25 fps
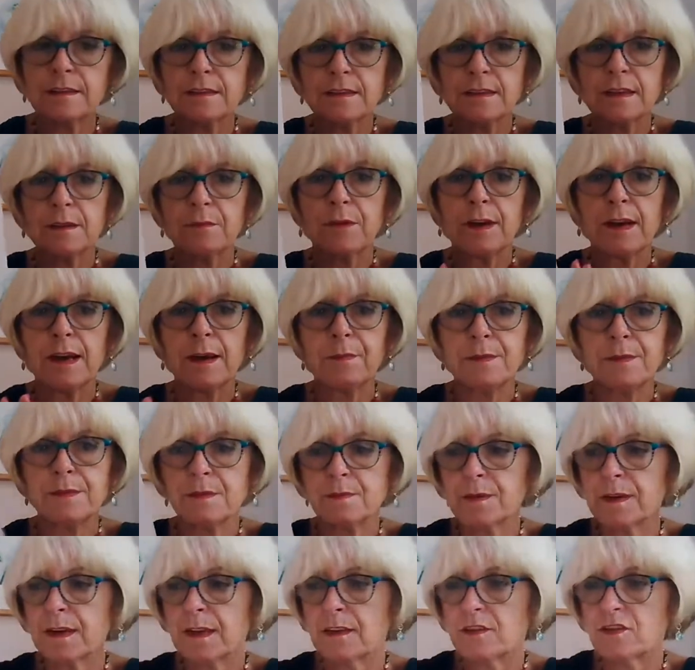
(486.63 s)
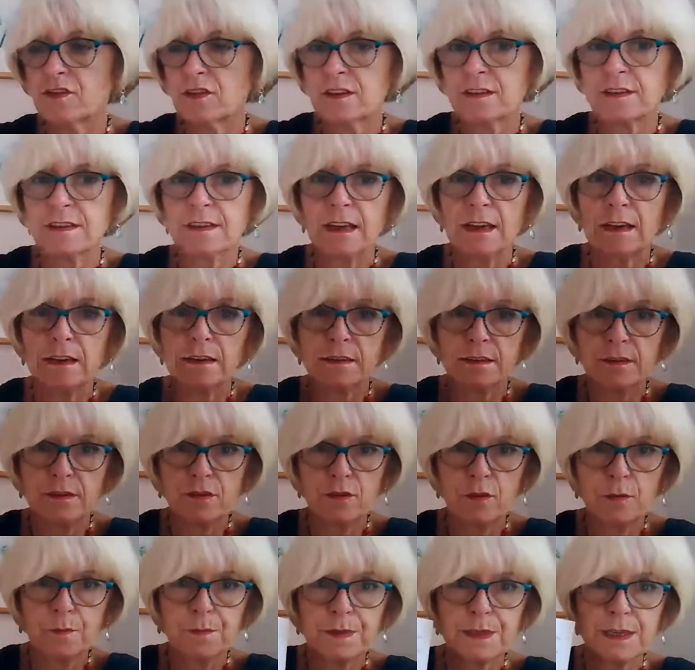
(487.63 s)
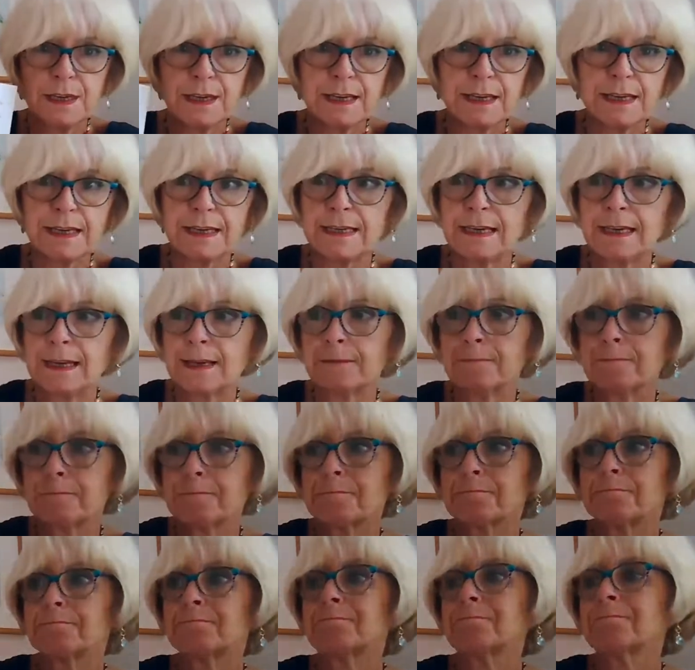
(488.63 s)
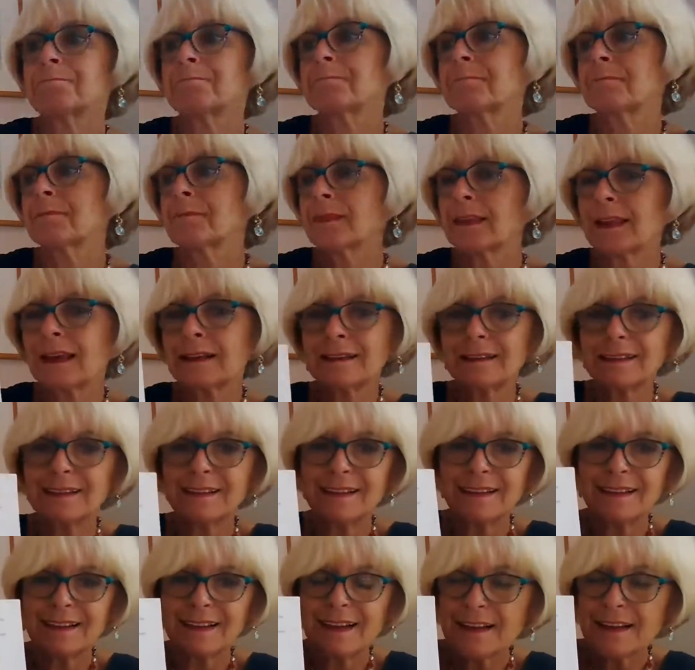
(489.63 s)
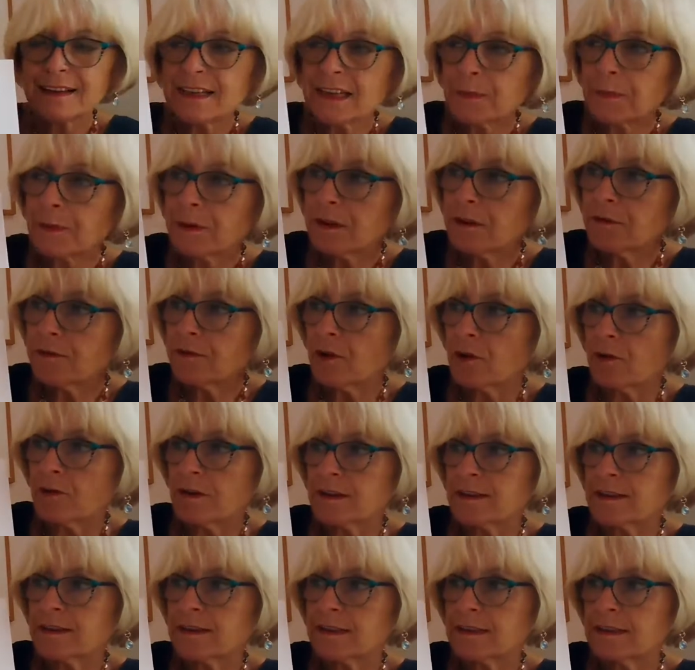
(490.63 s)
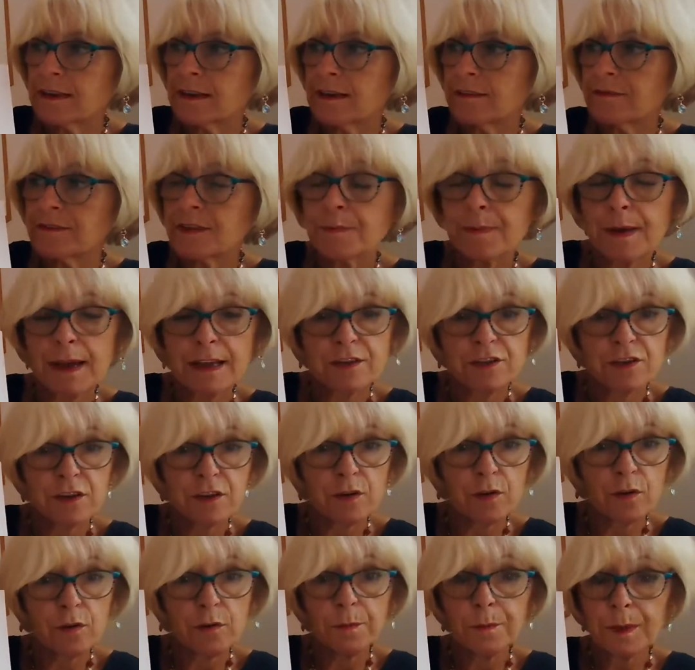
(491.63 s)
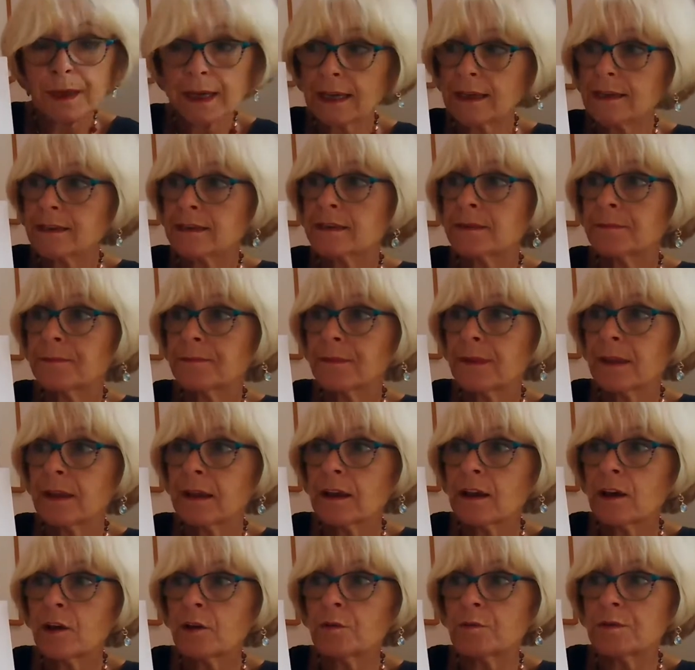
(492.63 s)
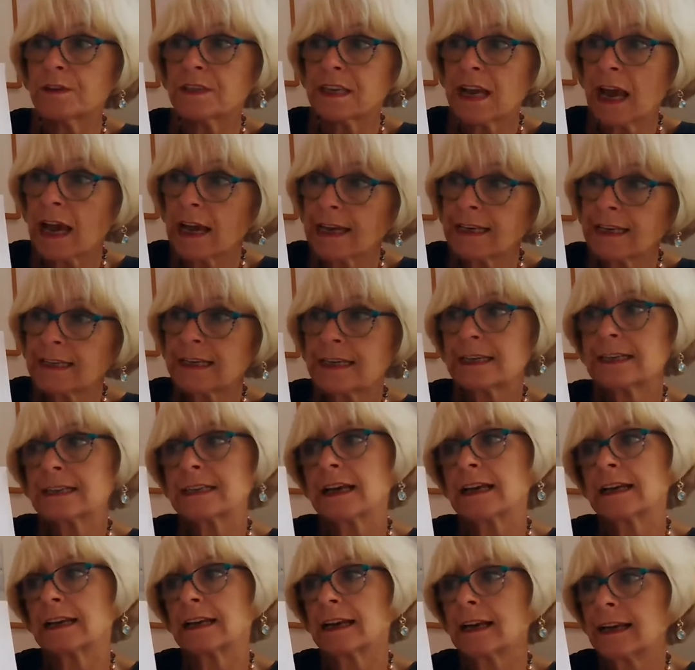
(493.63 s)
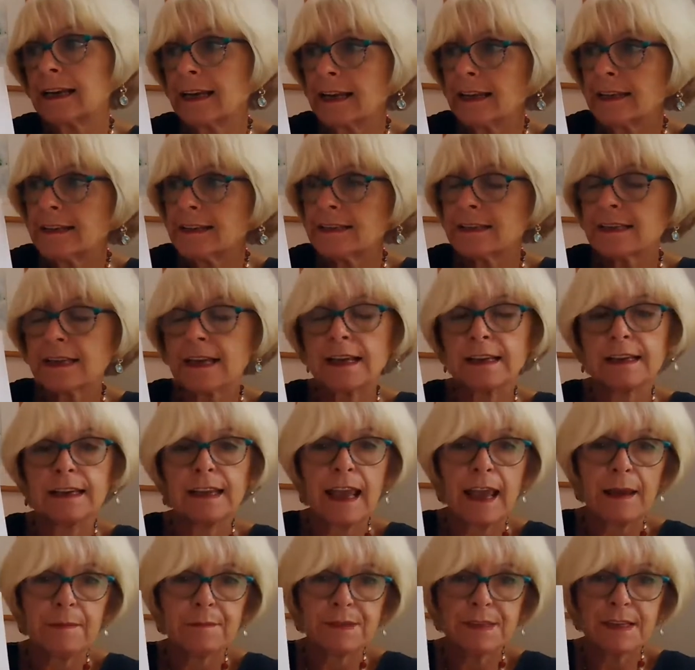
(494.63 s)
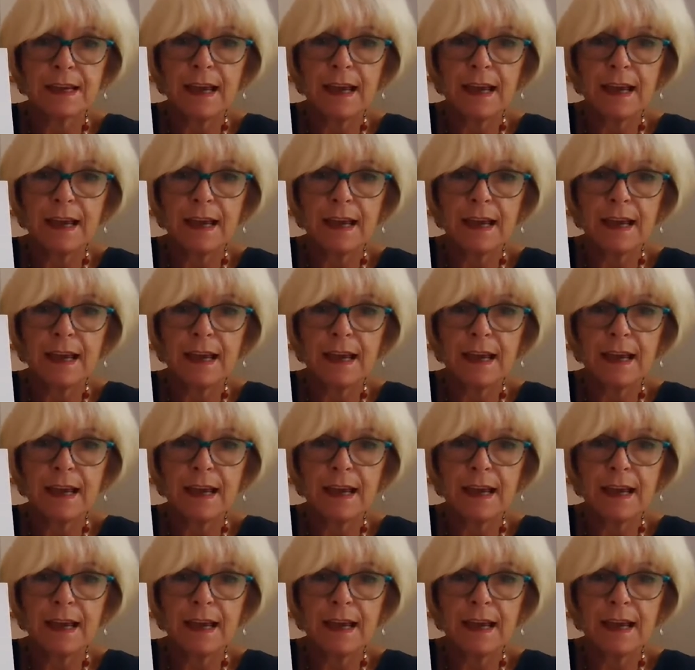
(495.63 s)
see what happens when you just can't stop tidying. Deep in the forest lived a badger called Pete, who tidied and cleaned and kept